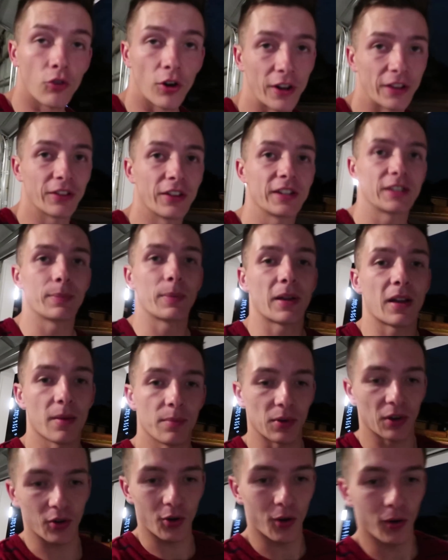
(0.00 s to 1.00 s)
Running late to pick
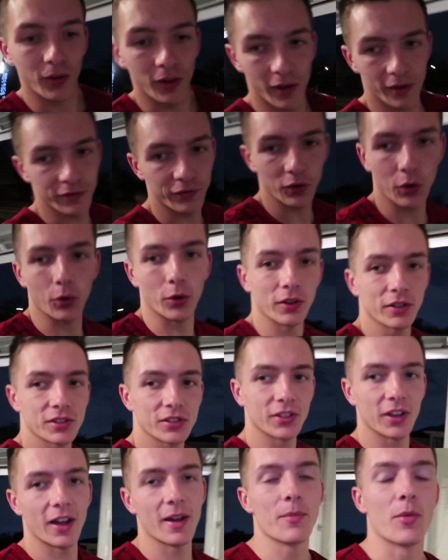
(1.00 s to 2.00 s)
up Nicole, of
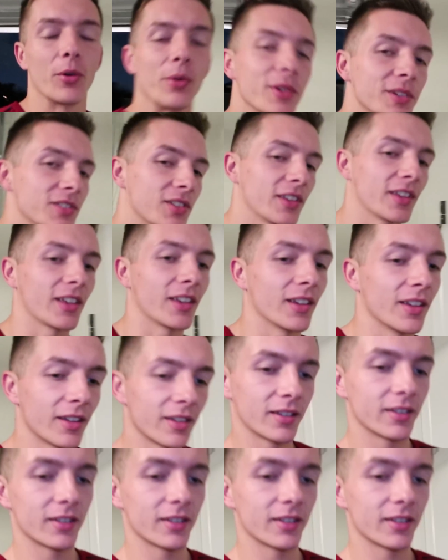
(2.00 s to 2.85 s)
course. I'm always late.